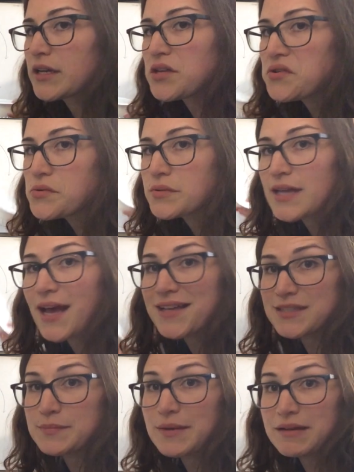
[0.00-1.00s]
to use
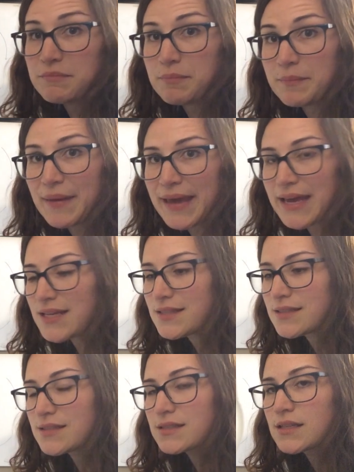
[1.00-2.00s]
as my
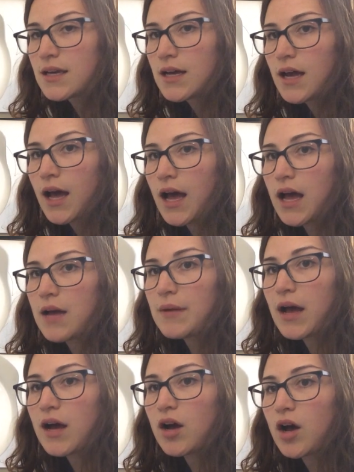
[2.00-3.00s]
base
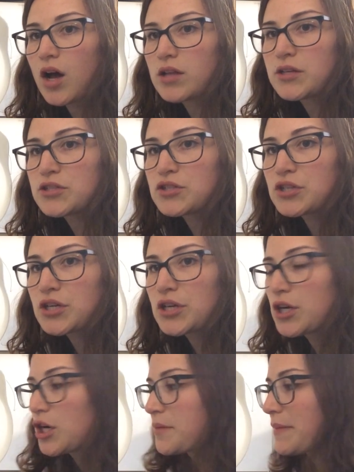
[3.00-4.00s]
a
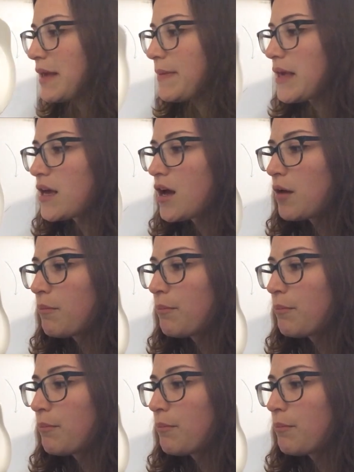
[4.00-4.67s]
colander or maybe a